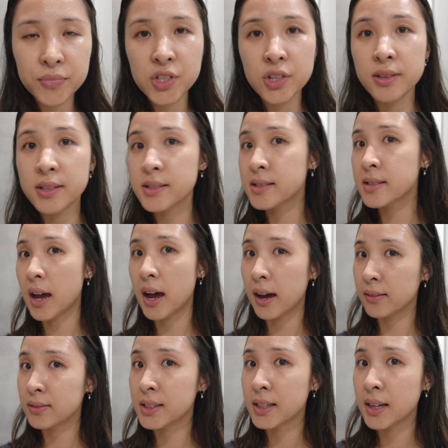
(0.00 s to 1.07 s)
So this is
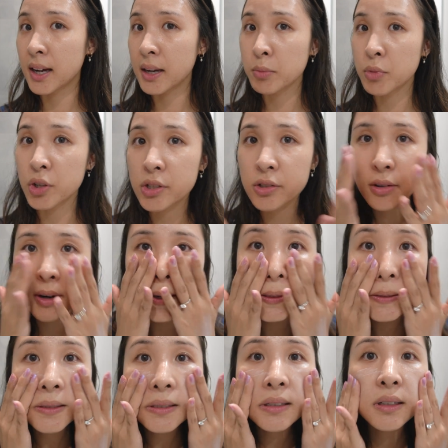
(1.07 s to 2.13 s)
after I
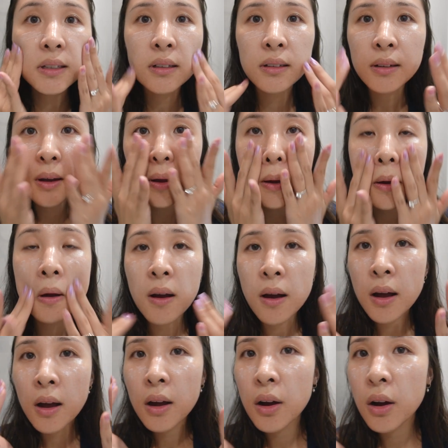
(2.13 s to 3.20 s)
moisturized.
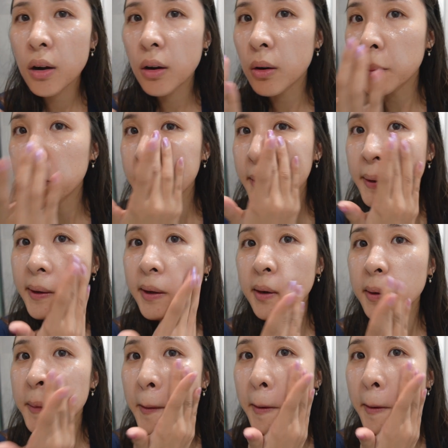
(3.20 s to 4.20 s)
Oh my God.